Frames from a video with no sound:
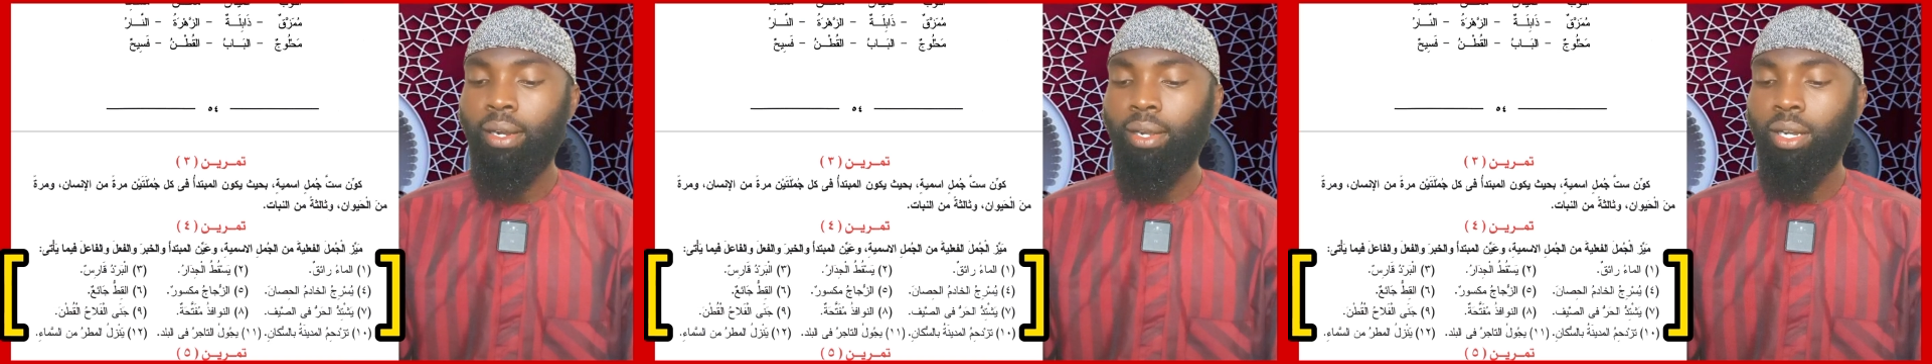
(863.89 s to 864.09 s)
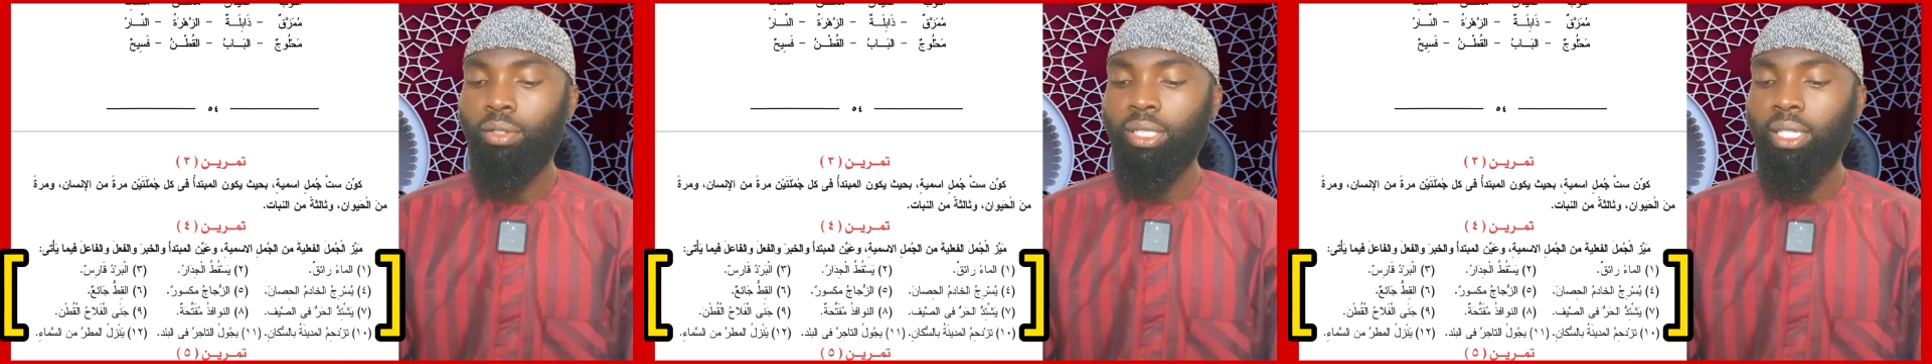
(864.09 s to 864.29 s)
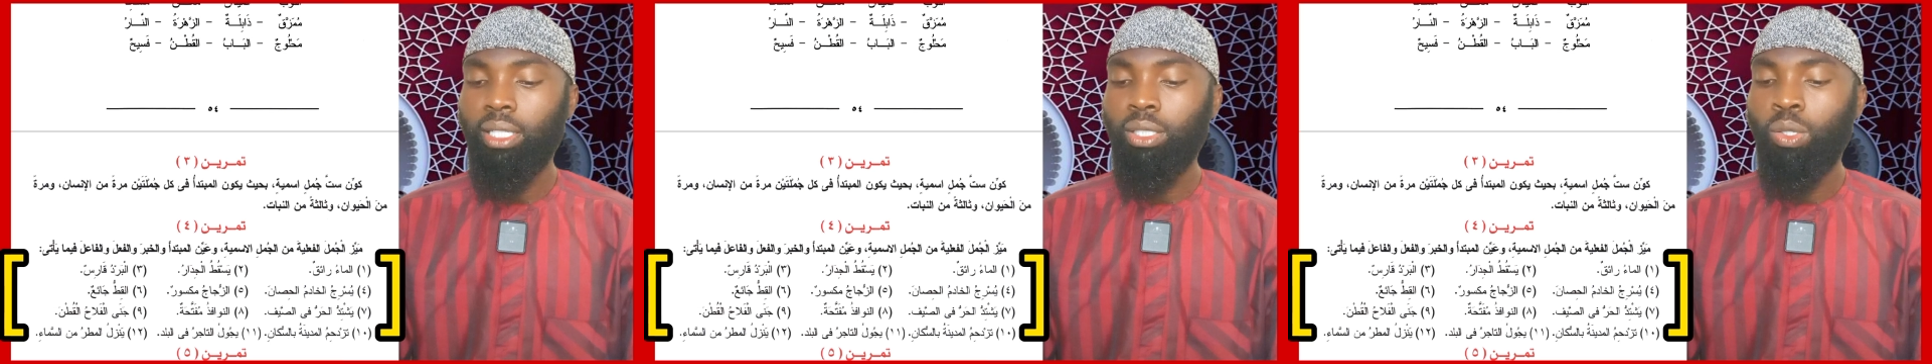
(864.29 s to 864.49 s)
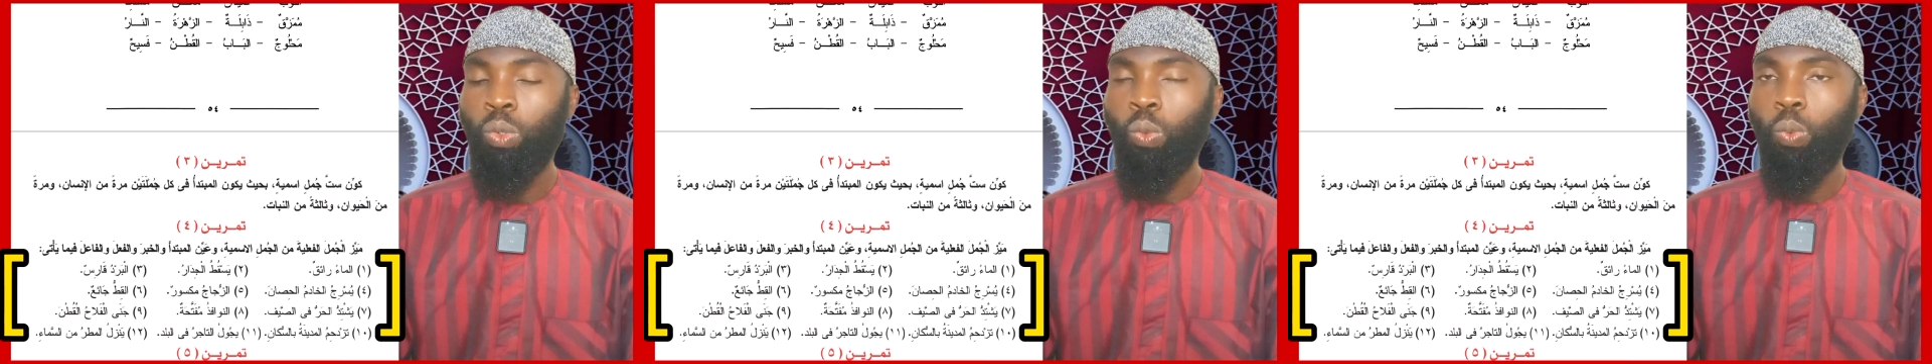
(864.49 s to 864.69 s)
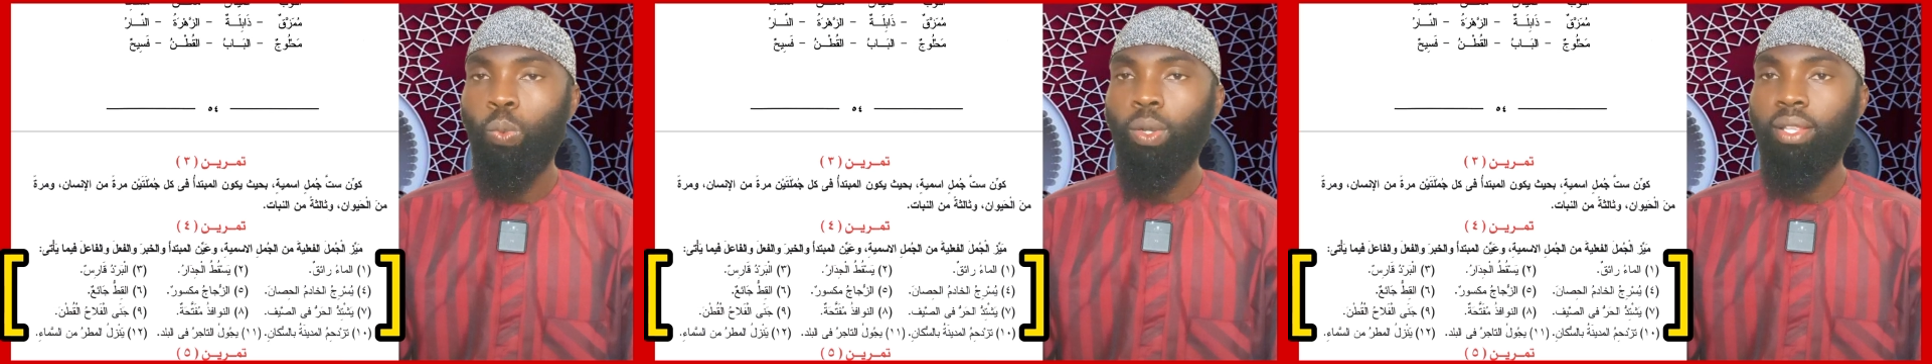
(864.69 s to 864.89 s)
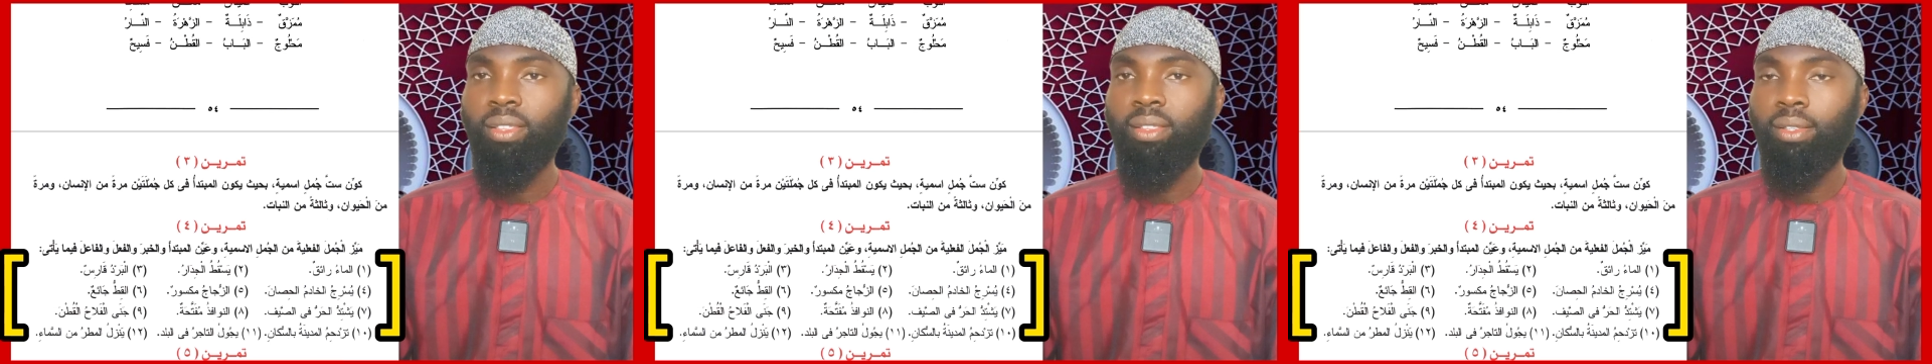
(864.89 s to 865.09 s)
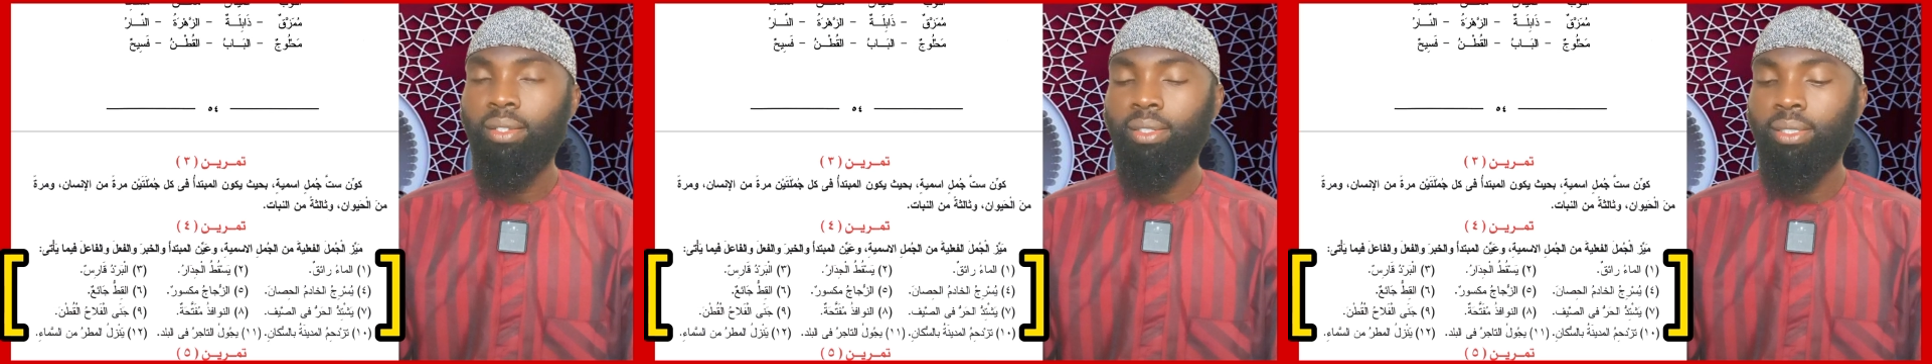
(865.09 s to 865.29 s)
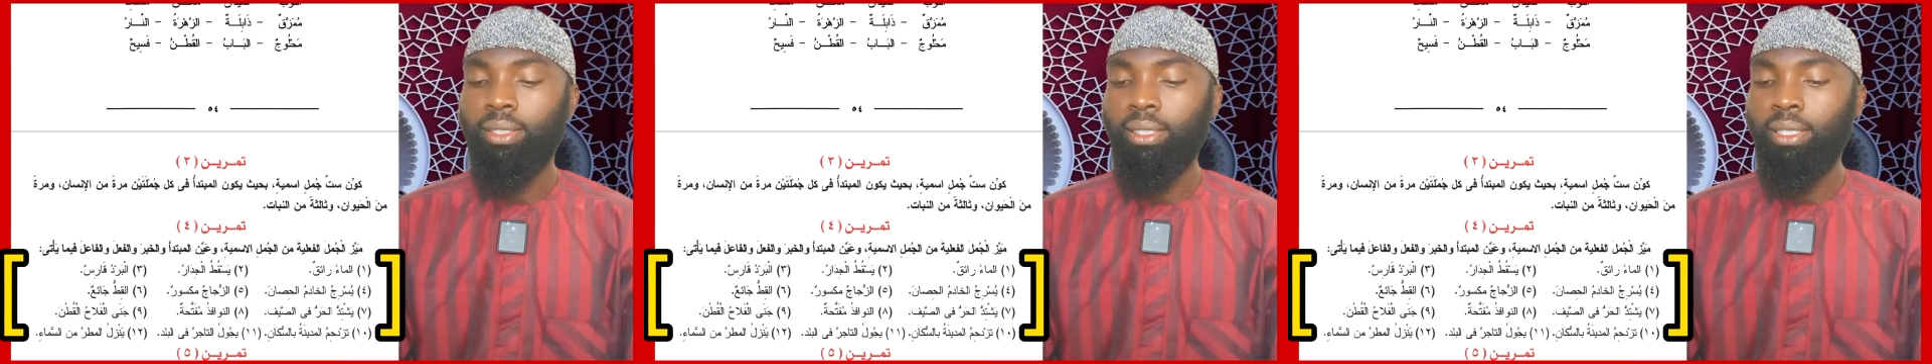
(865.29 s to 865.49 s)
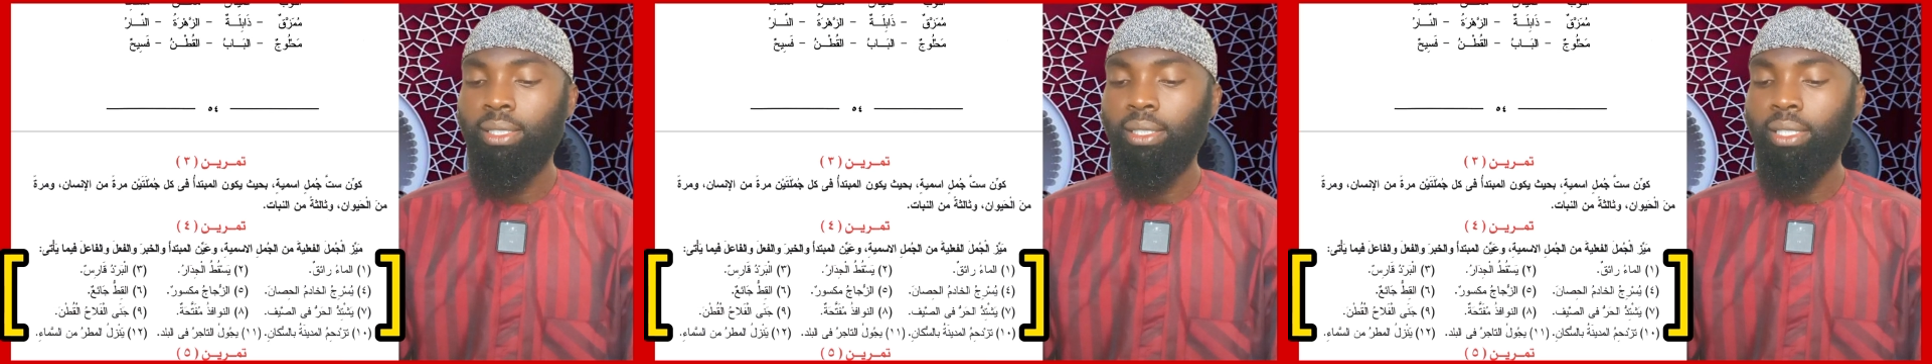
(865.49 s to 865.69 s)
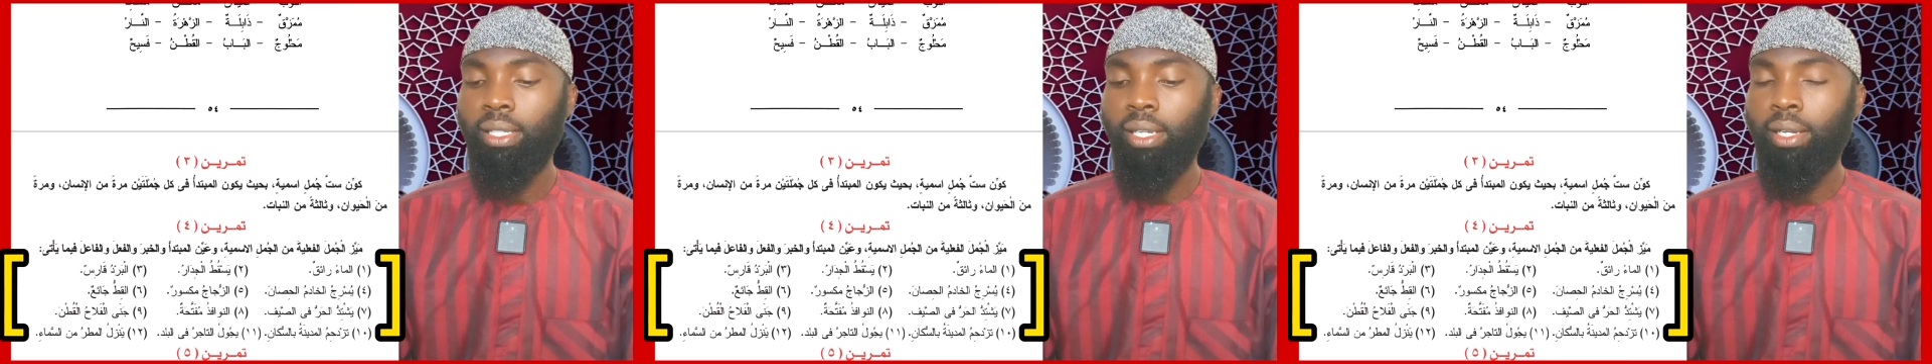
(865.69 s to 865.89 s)
crowded with
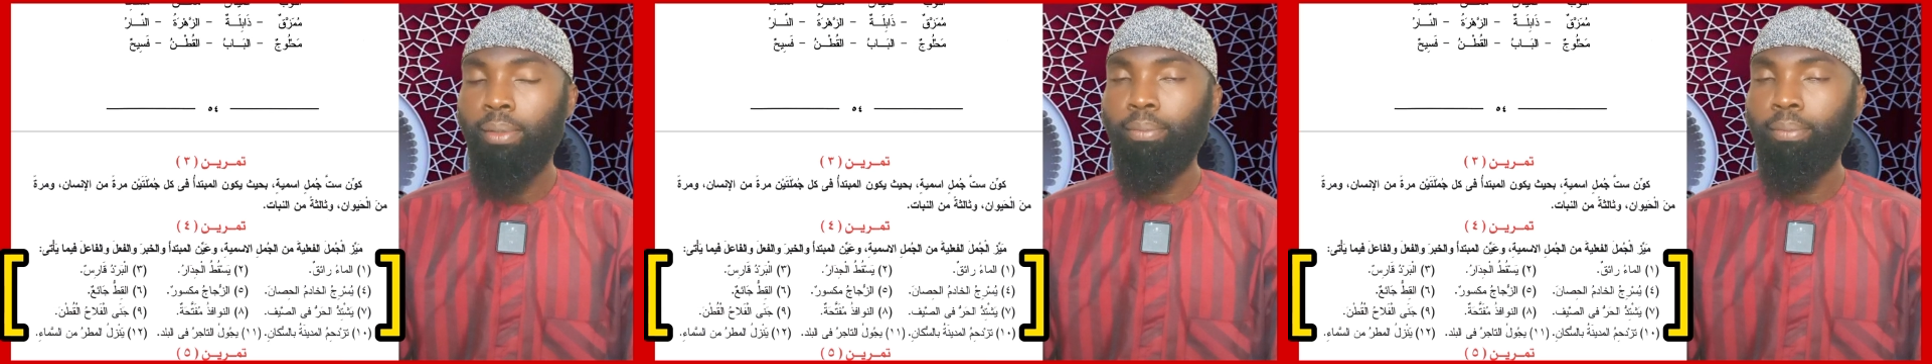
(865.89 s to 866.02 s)
the